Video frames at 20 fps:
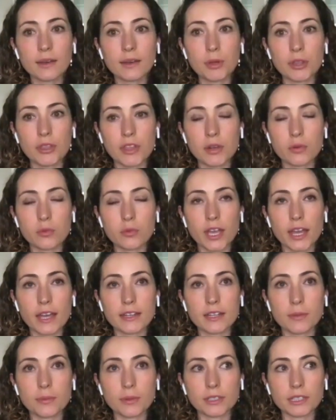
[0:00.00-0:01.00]
but then we
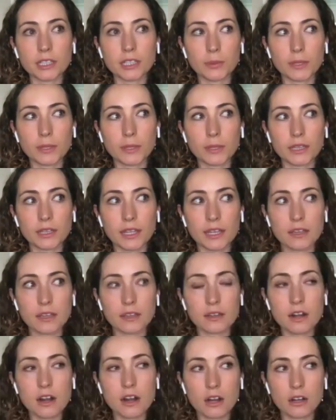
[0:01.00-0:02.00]
end up a little bit like
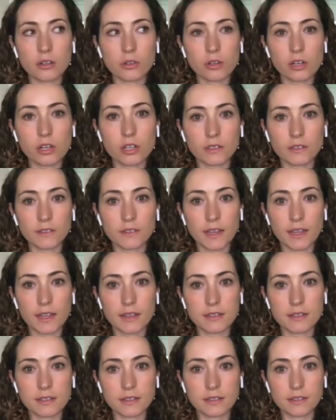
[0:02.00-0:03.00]
cargo cult
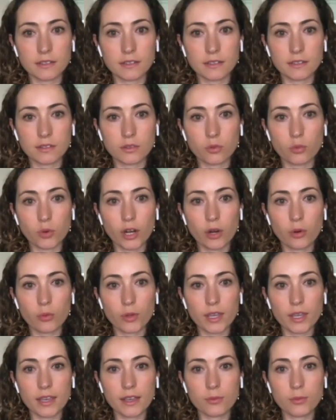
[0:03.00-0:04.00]
scientists where
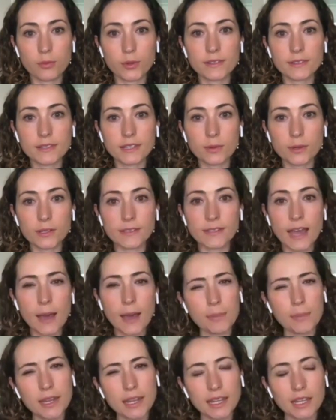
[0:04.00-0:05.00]
we we see what's
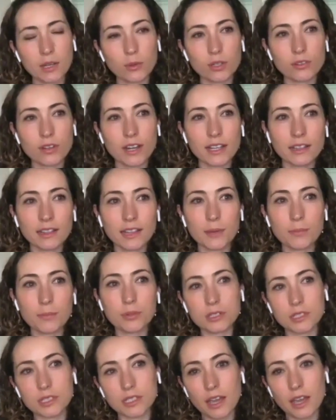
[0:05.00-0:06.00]
happening and we try to like
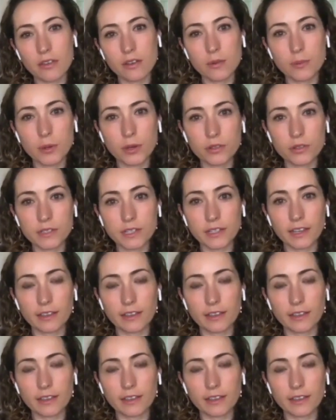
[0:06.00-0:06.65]
put together a post hoc